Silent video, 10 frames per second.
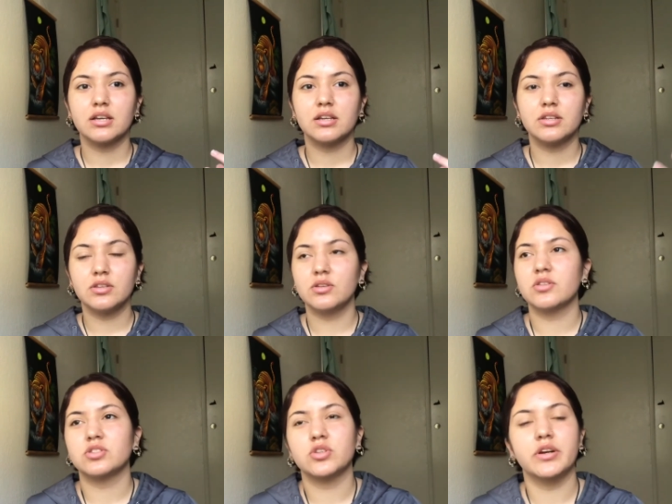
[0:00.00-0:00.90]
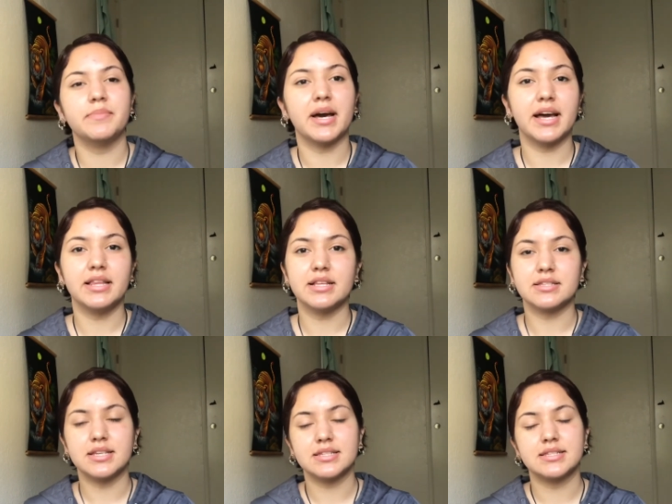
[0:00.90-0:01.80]
you know, the story behind this
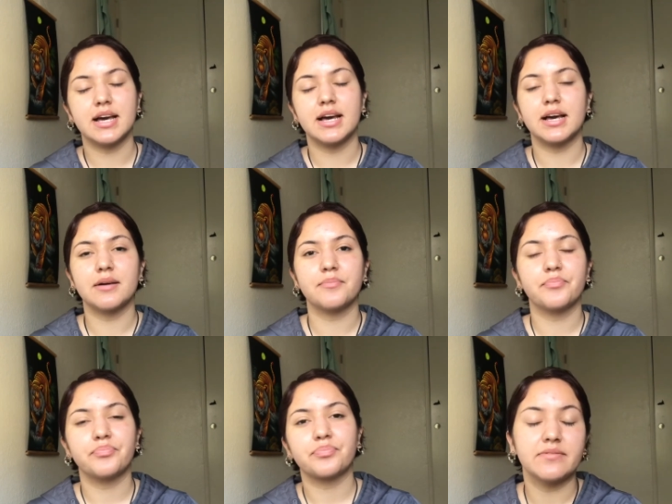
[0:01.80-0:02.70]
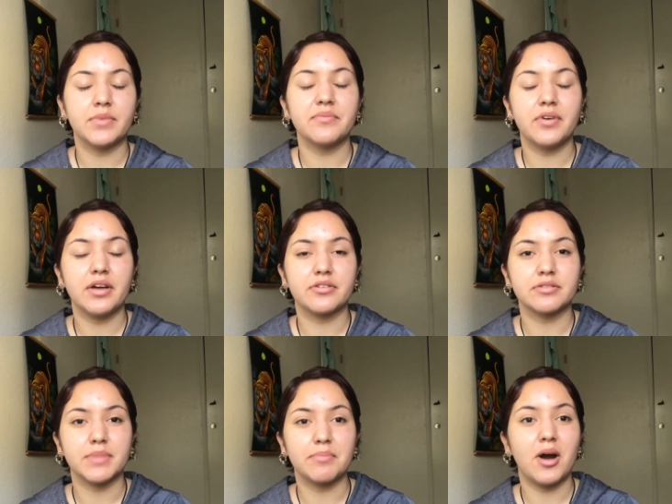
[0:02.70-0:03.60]
is that my father,
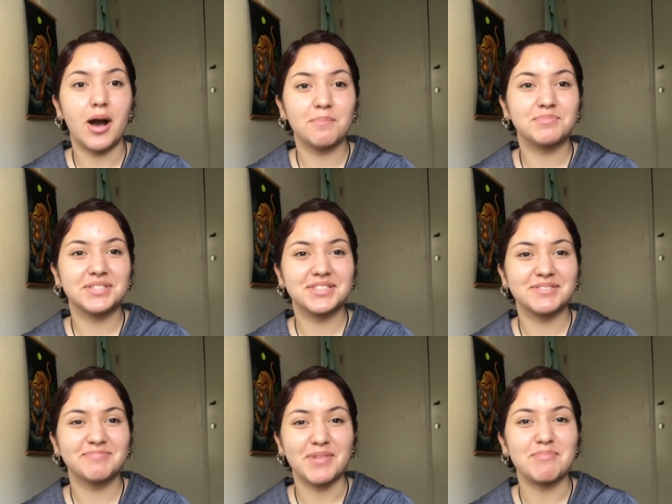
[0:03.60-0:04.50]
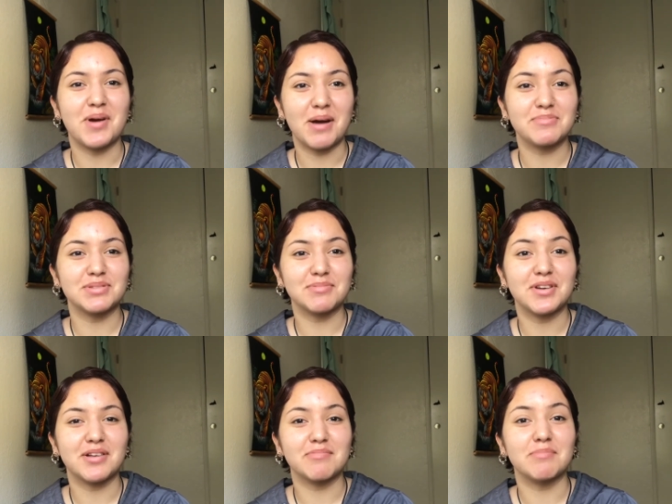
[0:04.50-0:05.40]
my pops, my pops, I'm gonna
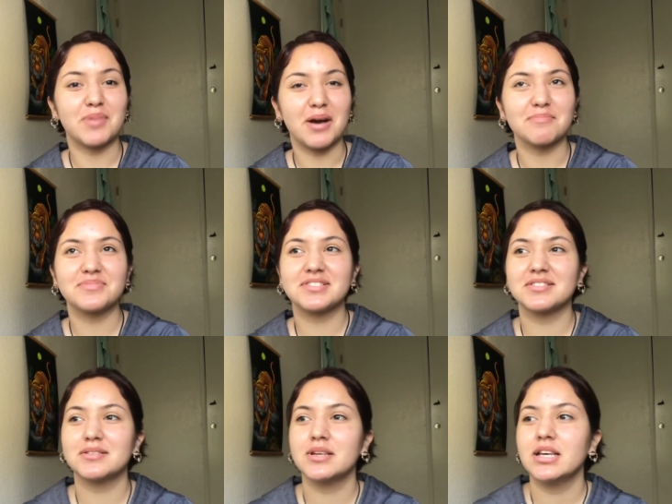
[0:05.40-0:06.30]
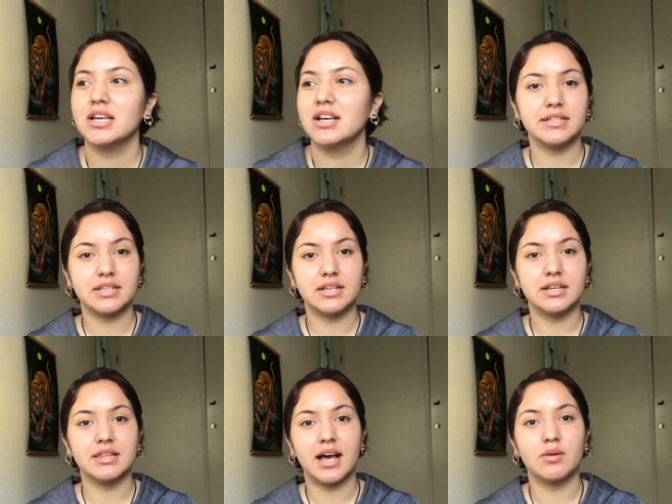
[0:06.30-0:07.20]
call my pops, didn't
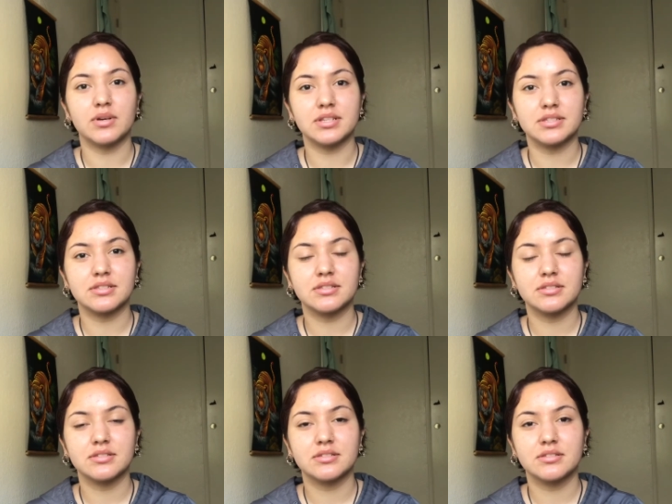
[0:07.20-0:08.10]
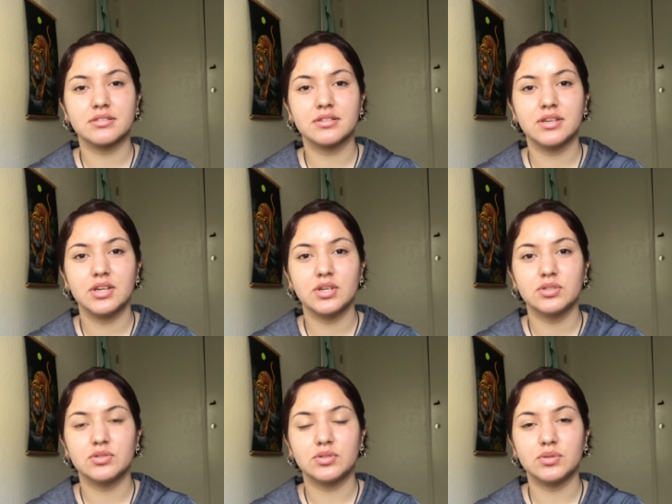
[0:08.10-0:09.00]
allow us
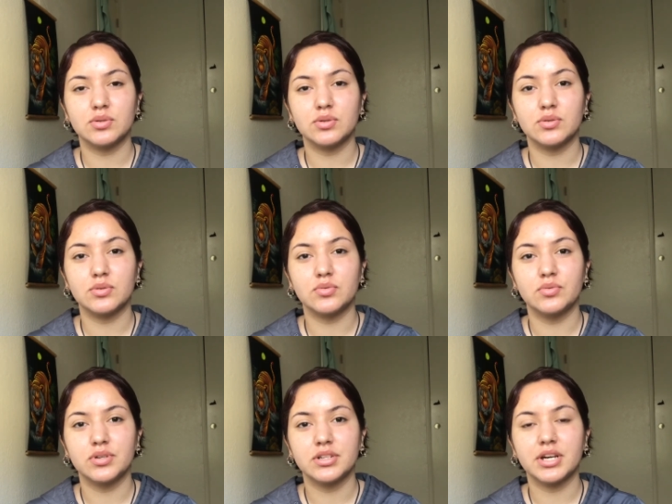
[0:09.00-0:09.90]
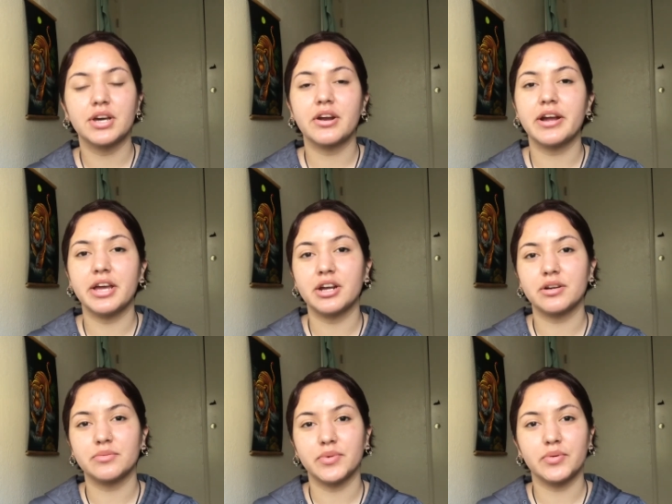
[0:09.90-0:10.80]
to cut our
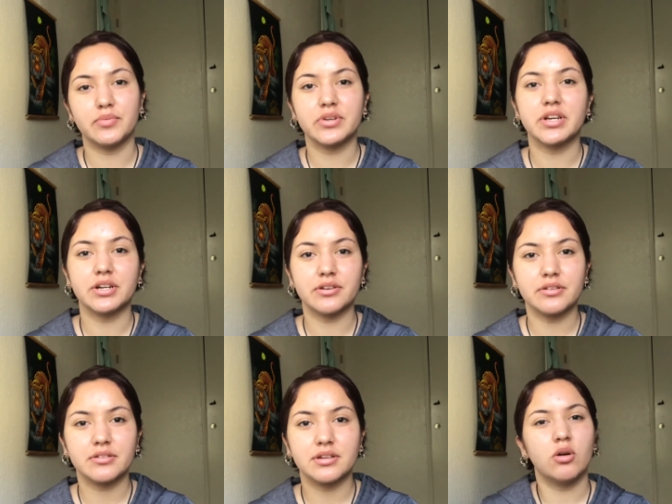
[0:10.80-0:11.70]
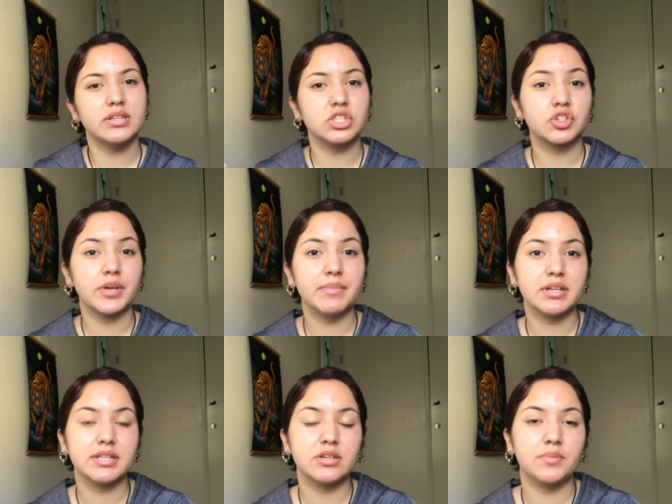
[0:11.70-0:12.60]
hair when we were younger only trim it a
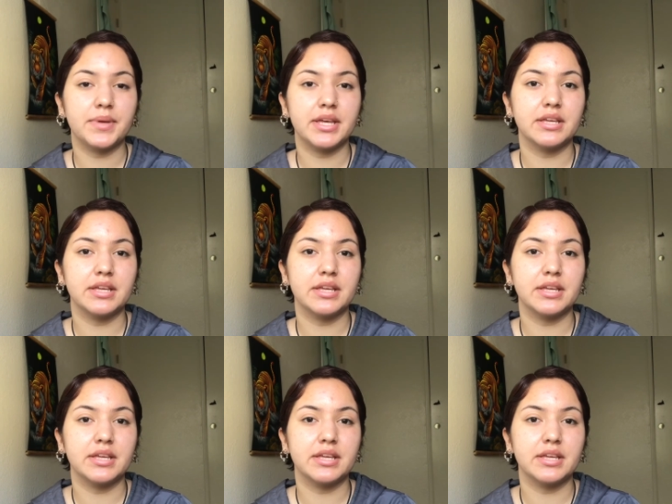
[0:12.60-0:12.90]
little bit,